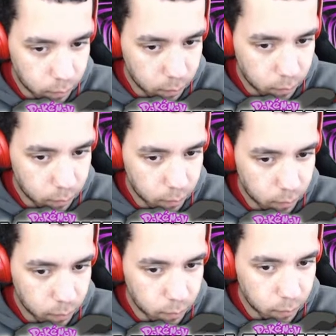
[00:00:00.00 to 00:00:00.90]

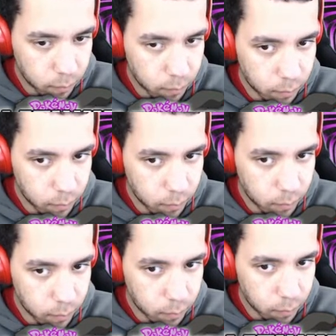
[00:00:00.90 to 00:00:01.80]

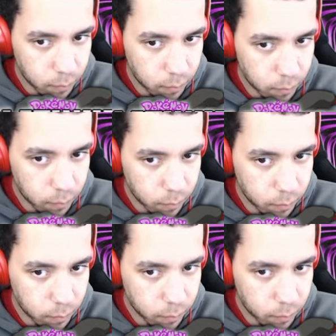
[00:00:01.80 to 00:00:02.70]

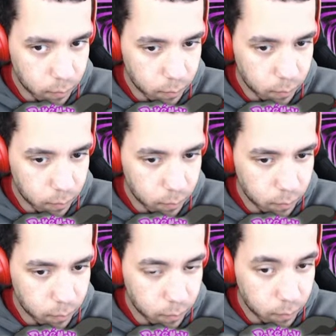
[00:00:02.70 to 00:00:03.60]

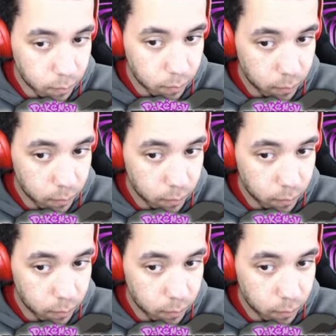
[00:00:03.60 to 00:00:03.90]
No one is speaking in this clip.